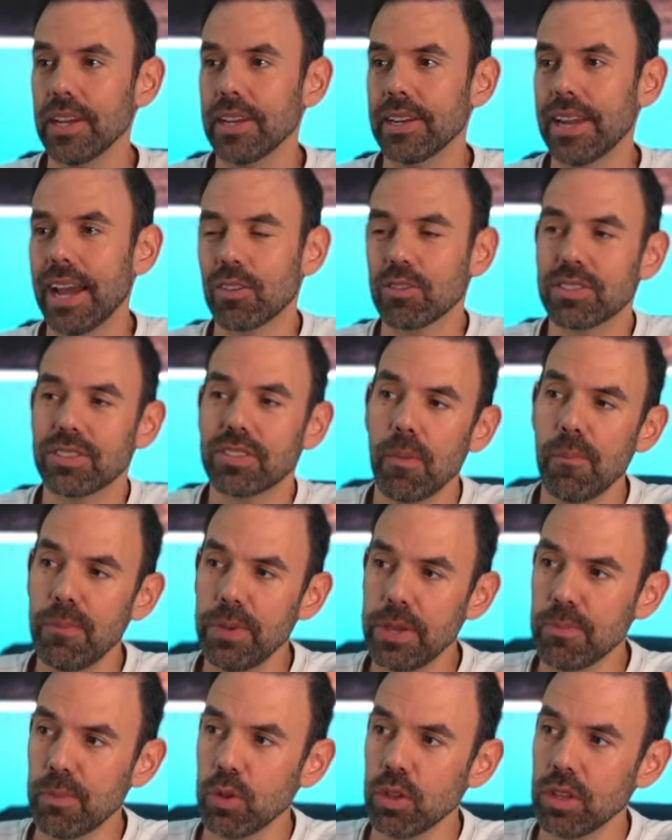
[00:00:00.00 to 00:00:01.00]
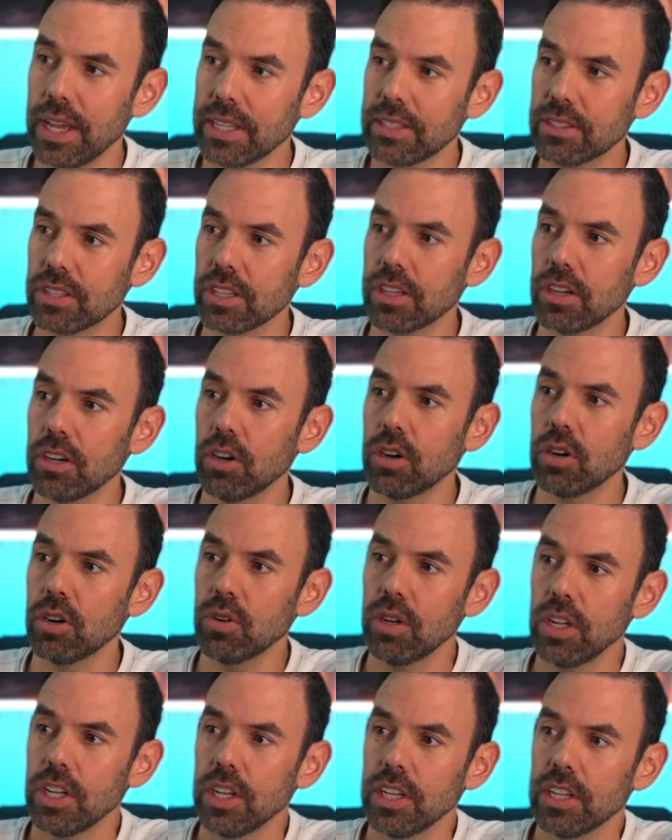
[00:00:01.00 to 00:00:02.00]
Now, some people like to
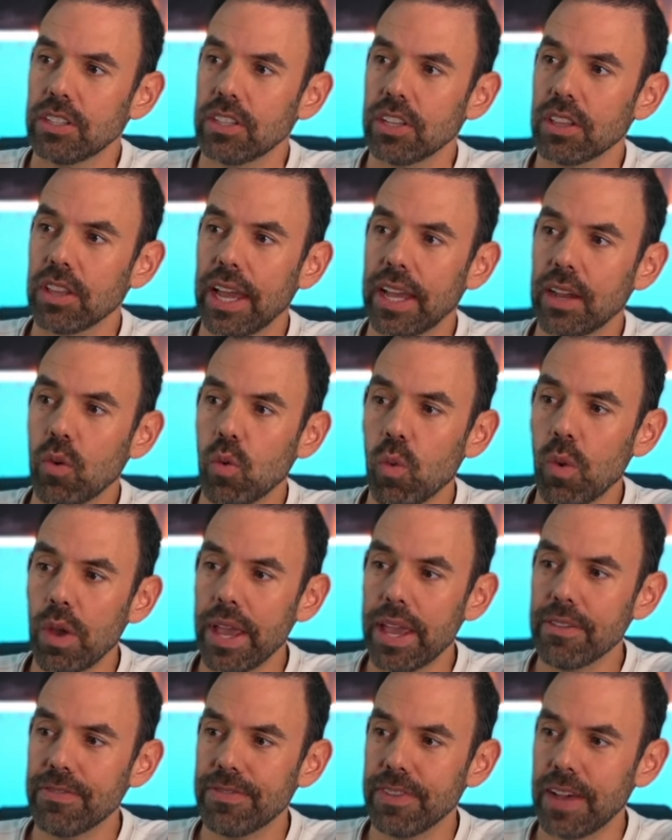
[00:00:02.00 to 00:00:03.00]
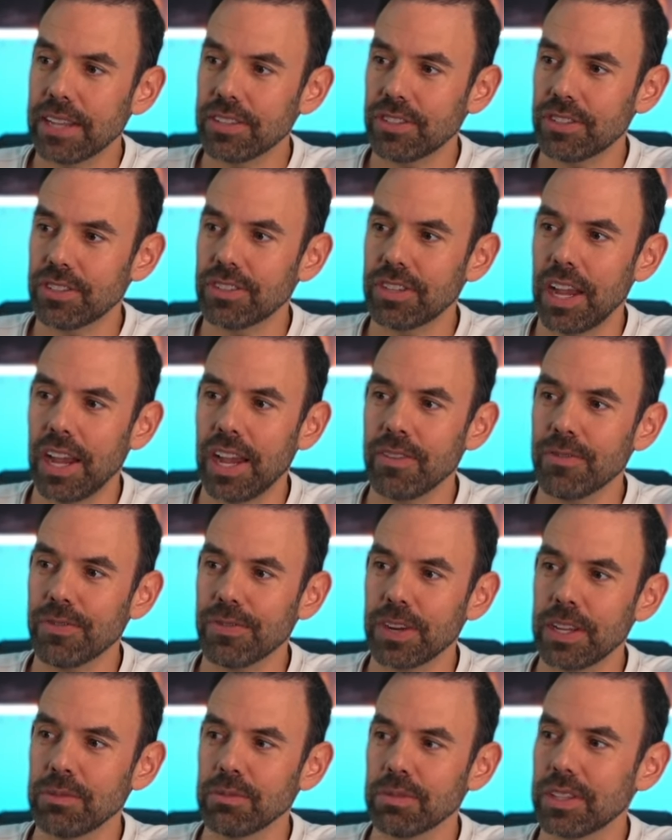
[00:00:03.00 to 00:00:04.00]
go to like way faster time
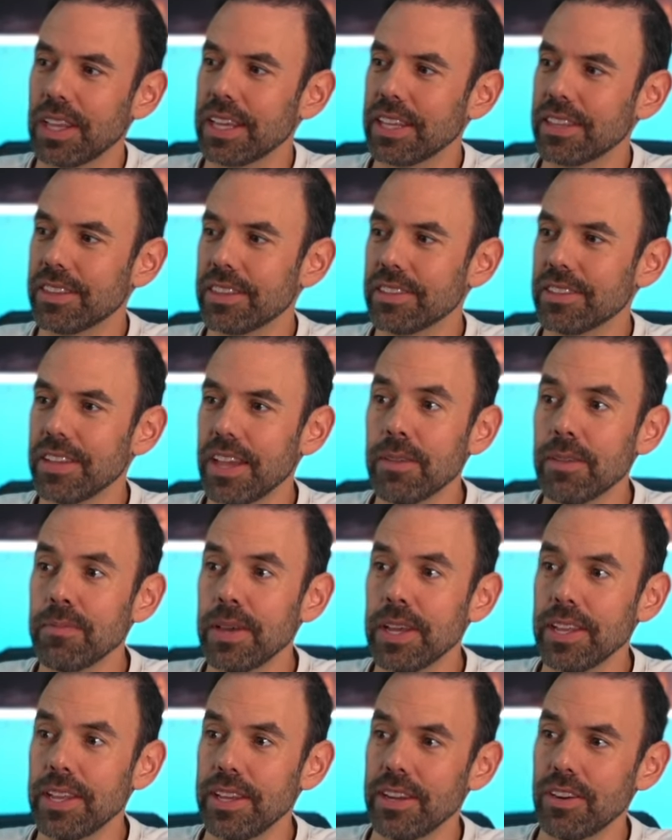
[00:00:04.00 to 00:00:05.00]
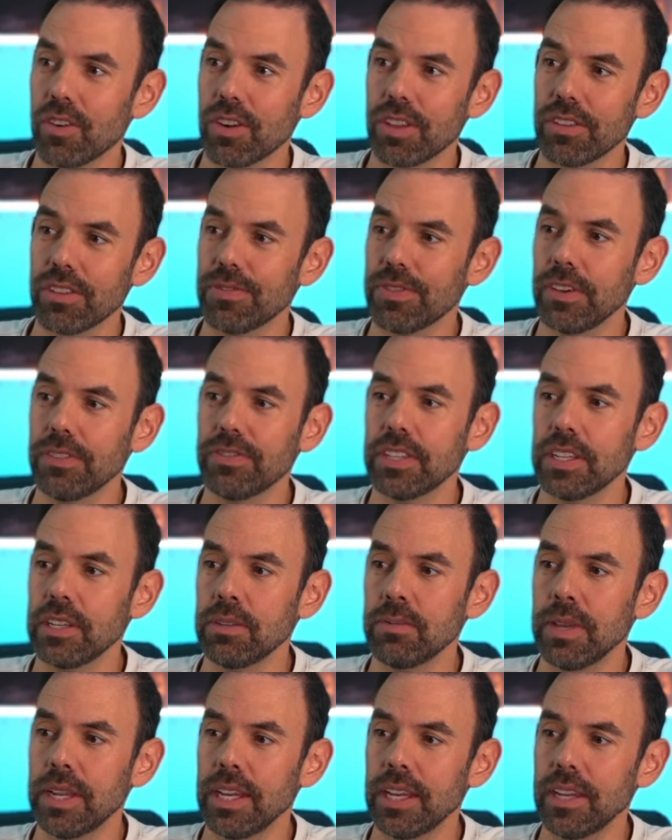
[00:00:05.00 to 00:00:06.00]
frames like 10 minute or the 15
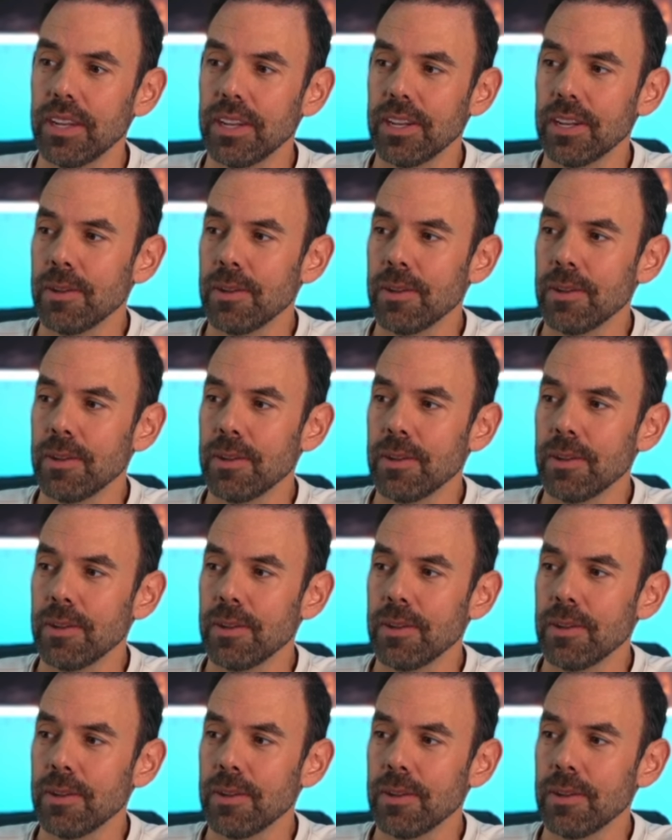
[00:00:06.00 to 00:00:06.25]
minute.